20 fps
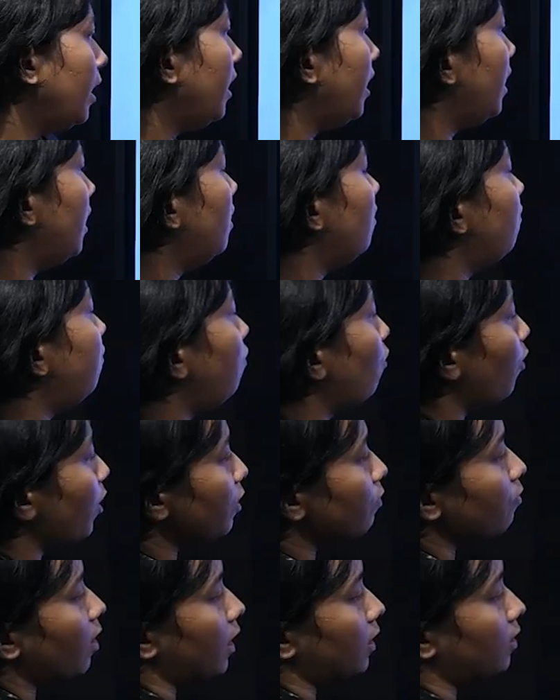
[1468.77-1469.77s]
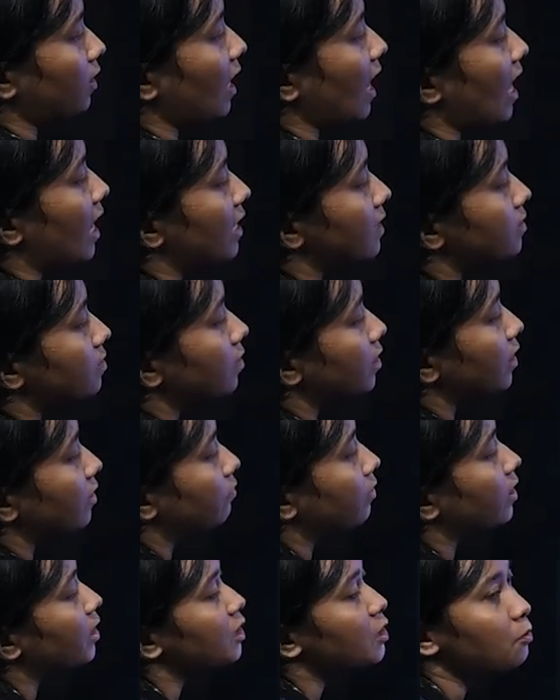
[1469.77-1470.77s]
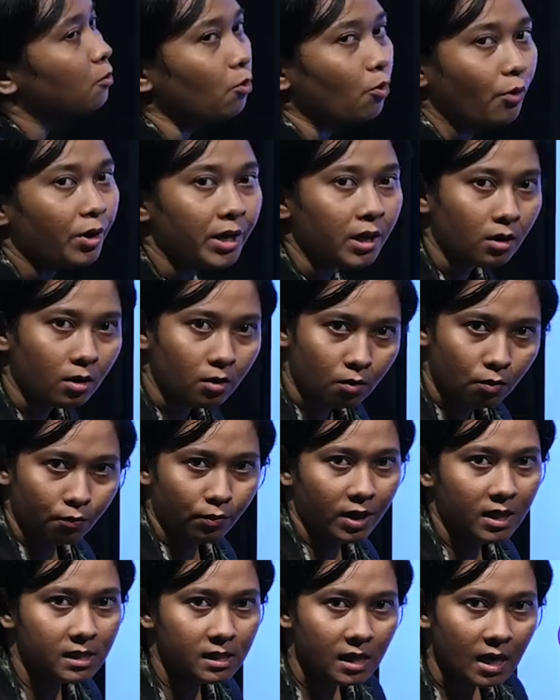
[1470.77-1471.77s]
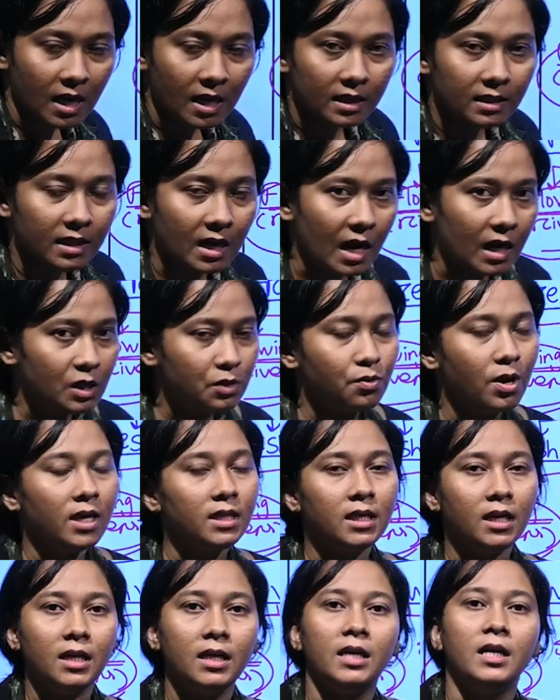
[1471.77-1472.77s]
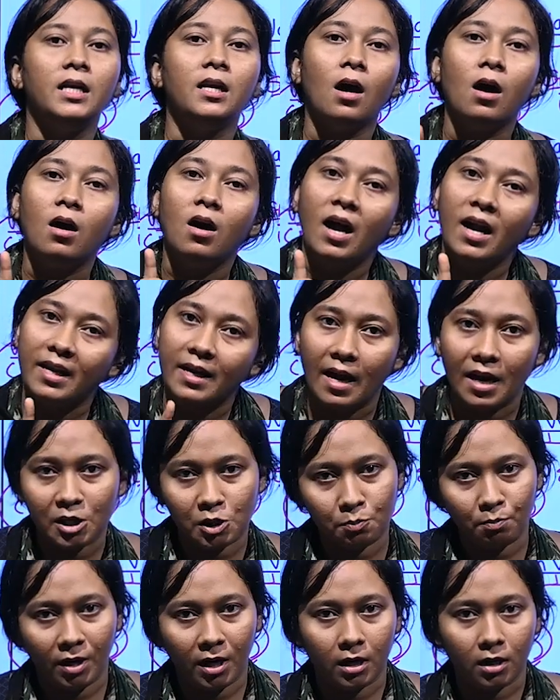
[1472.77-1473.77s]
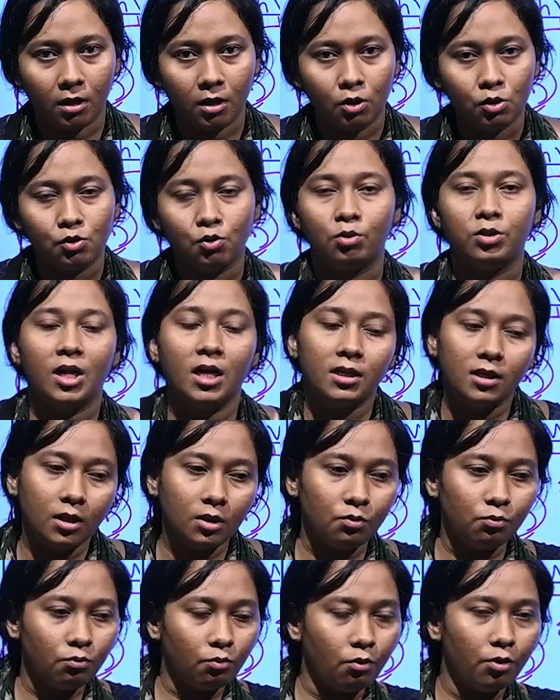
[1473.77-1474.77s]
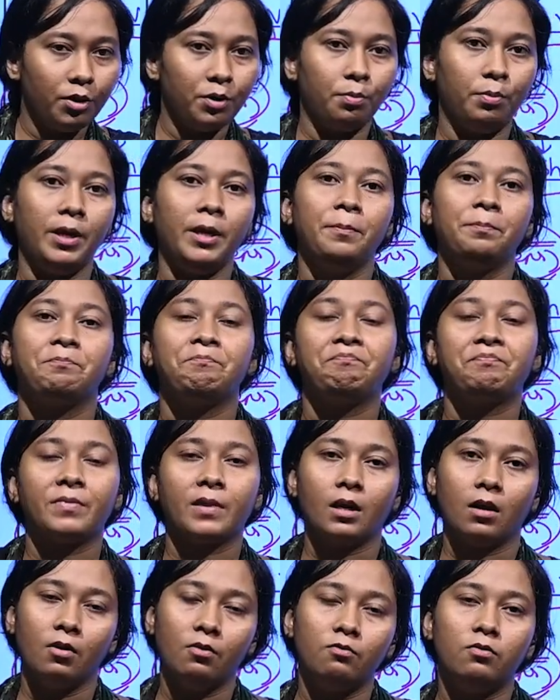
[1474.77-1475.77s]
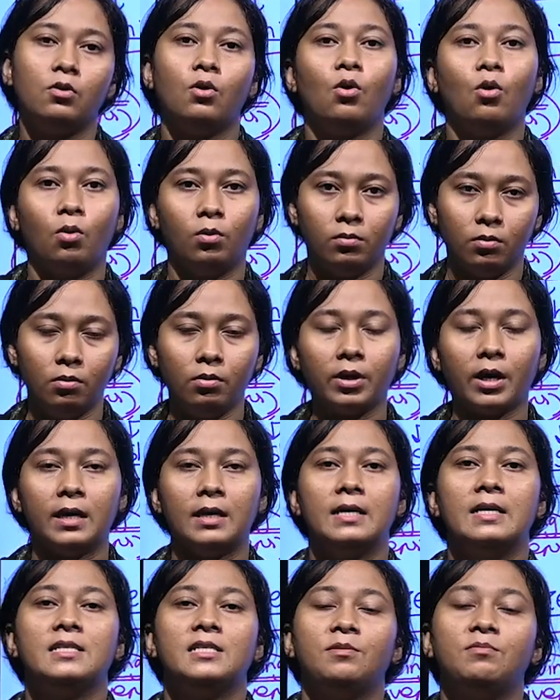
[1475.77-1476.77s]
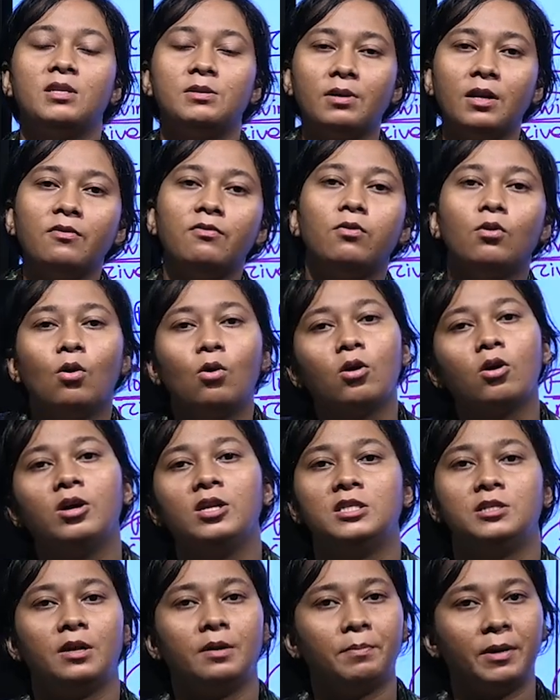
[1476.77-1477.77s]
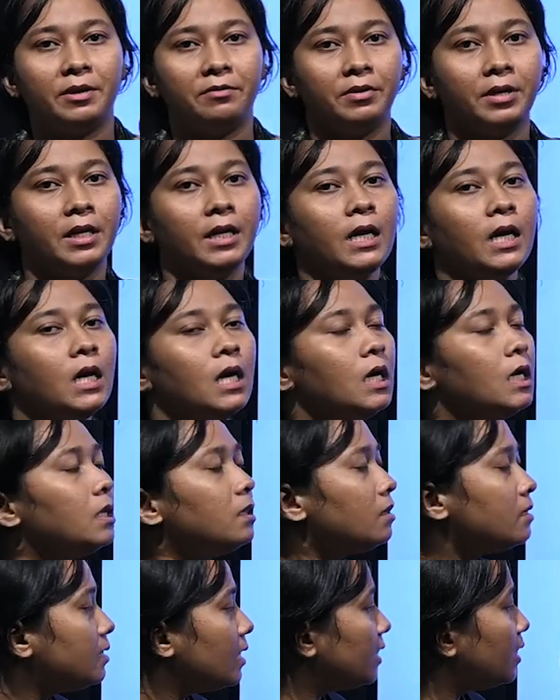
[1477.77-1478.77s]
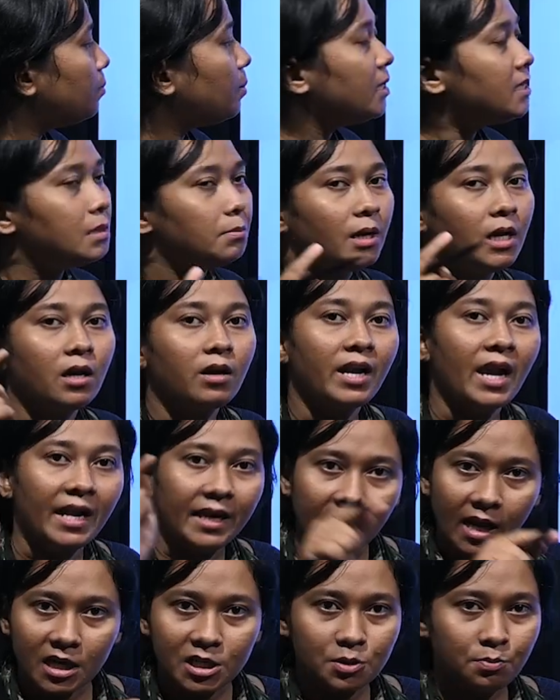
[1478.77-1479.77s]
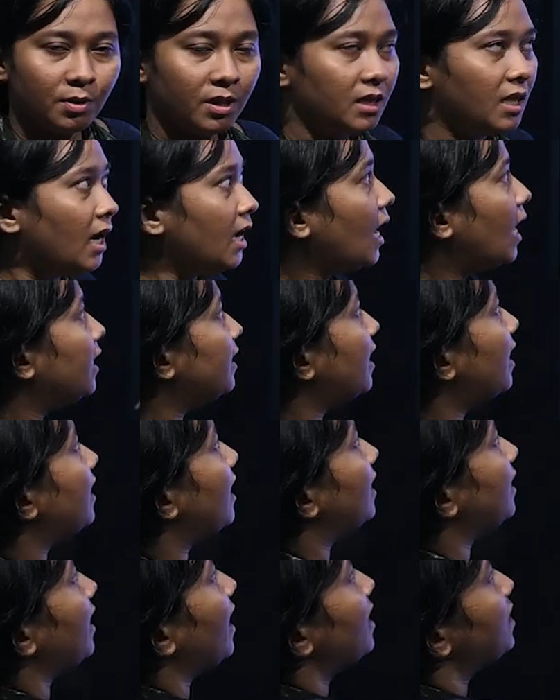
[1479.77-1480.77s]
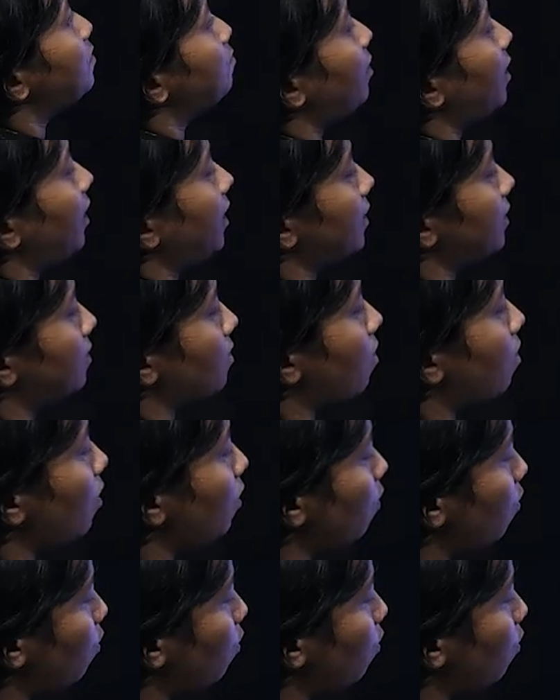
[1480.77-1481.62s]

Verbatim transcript: In flowing water, as the river is flowing always, that's why they need a attachment so that they won't be flow. Okay, jemni se mane flow kari jai paribani to seti pai se manankar attachment hai, and that attachment is called